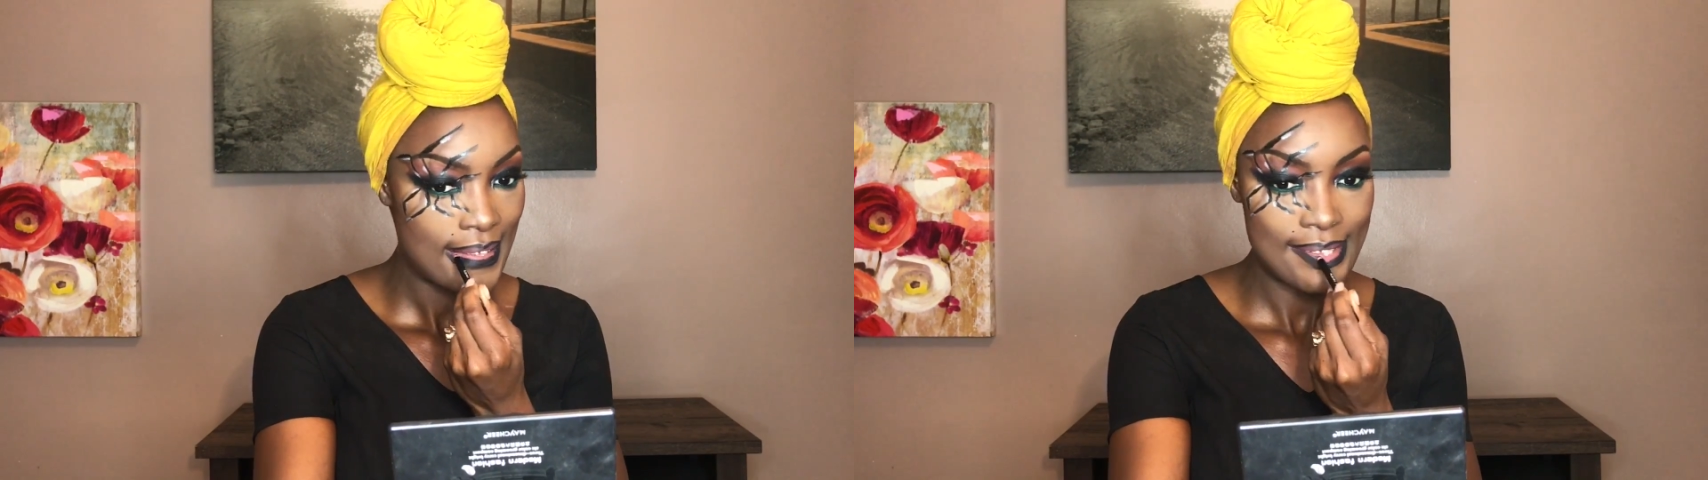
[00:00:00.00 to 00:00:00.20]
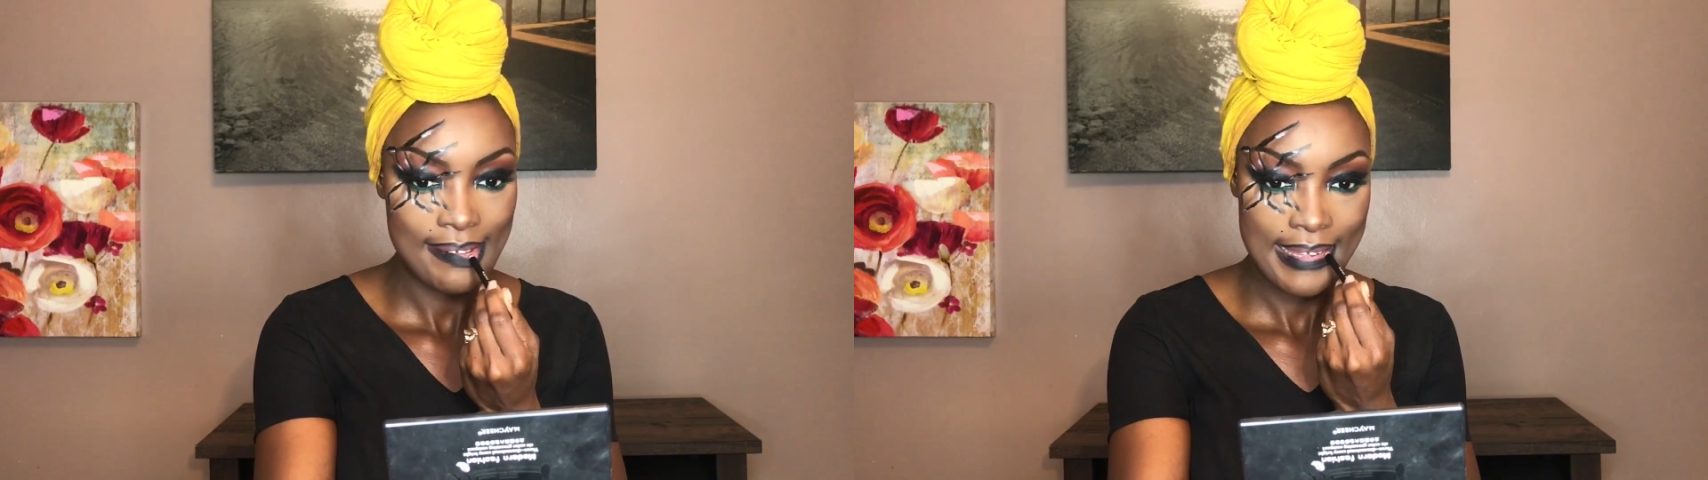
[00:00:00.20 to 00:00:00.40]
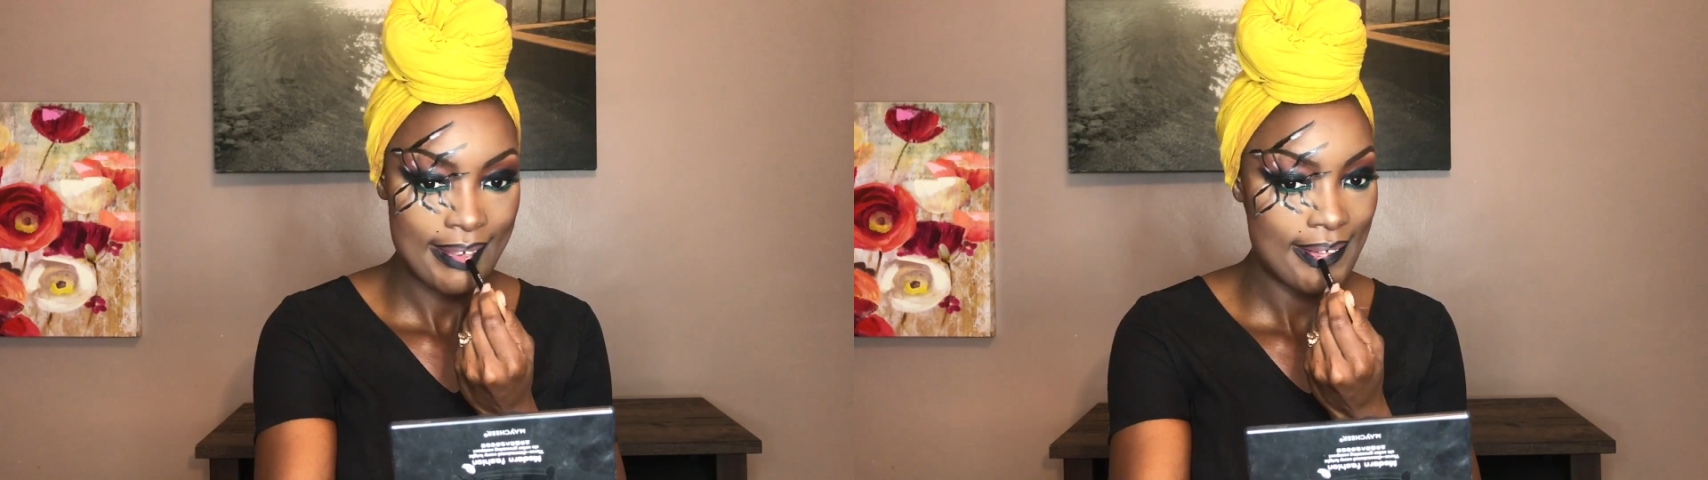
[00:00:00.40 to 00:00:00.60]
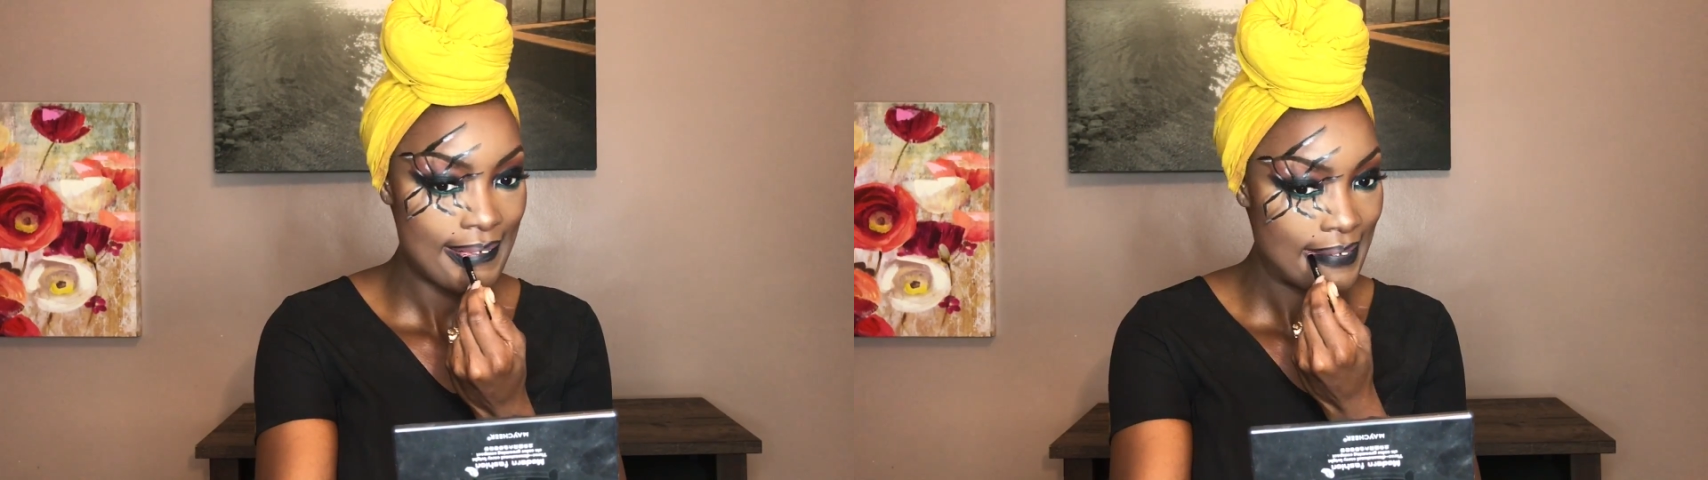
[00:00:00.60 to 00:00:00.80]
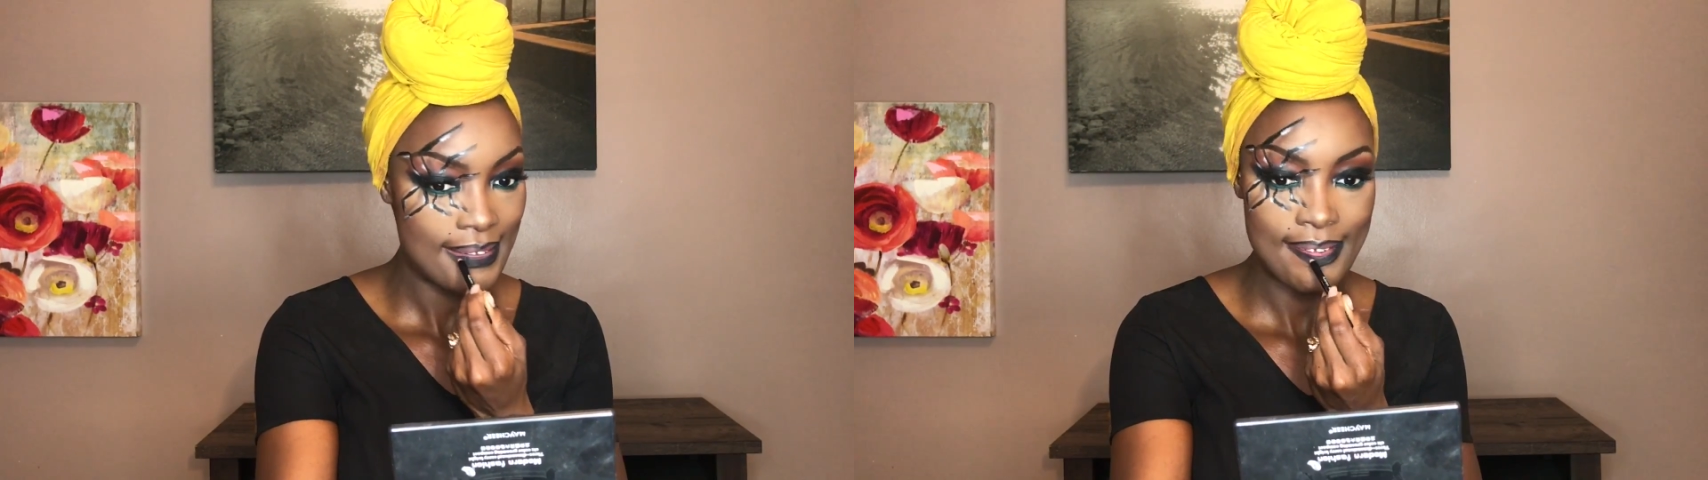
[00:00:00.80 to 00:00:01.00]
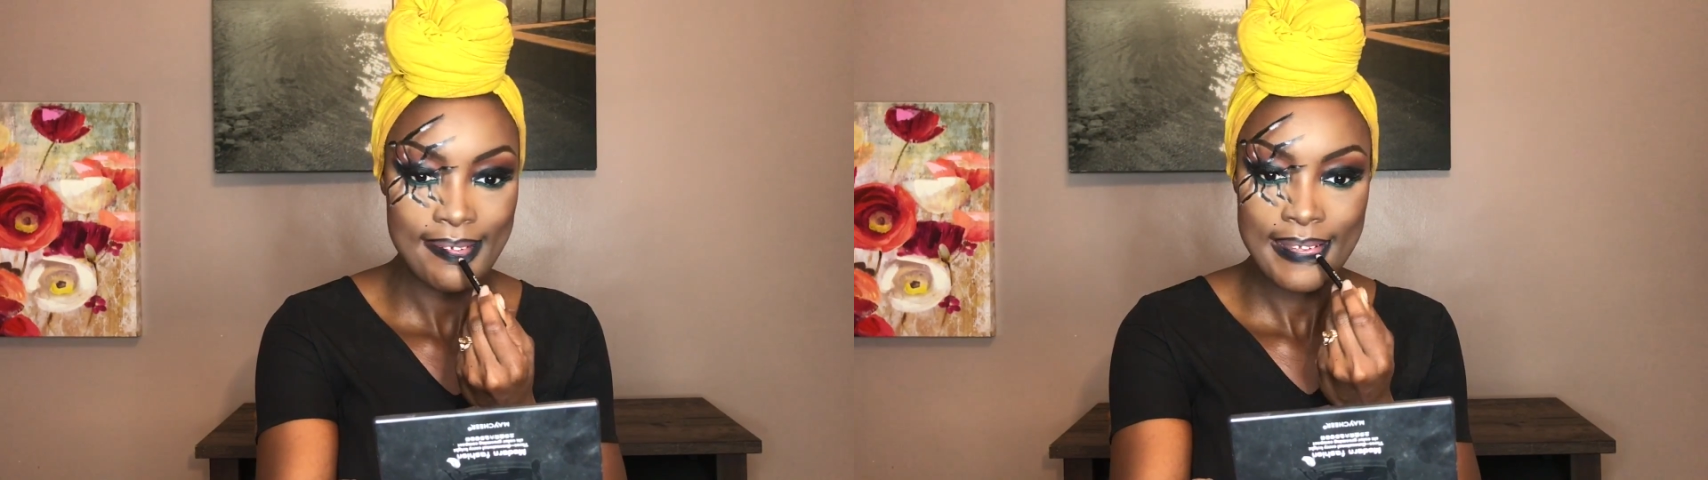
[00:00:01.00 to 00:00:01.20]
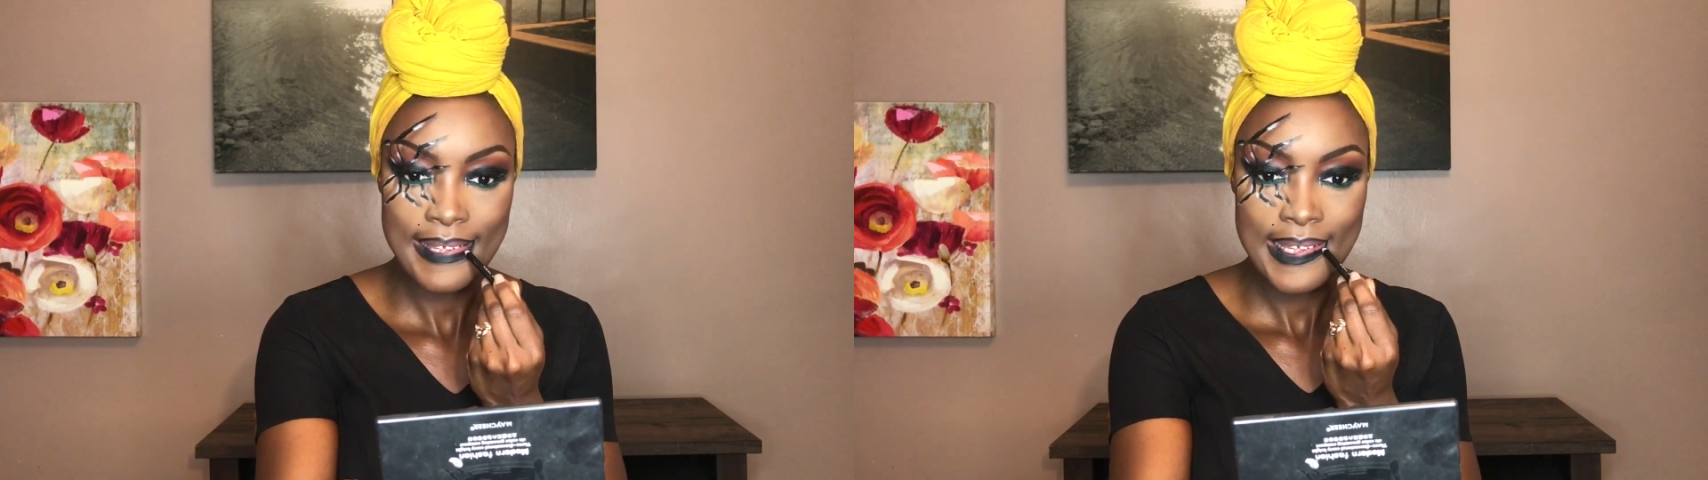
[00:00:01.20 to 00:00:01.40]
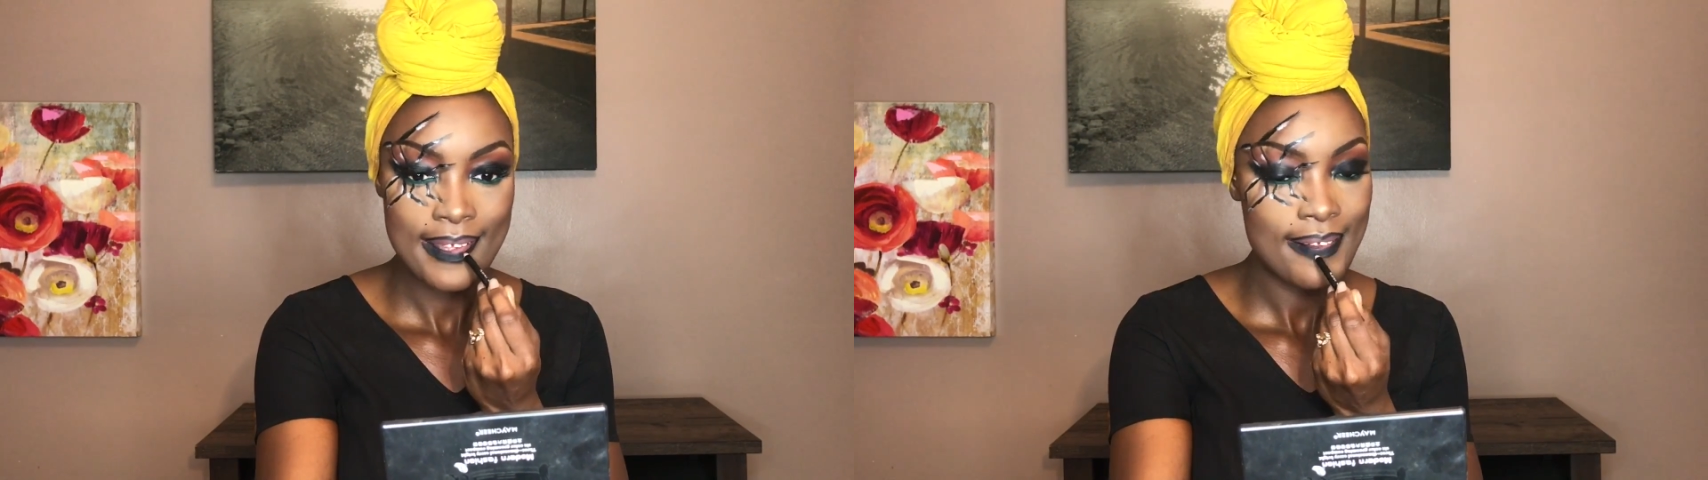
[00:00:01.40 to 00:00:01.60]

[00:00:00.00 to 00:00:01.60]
add the second lip option,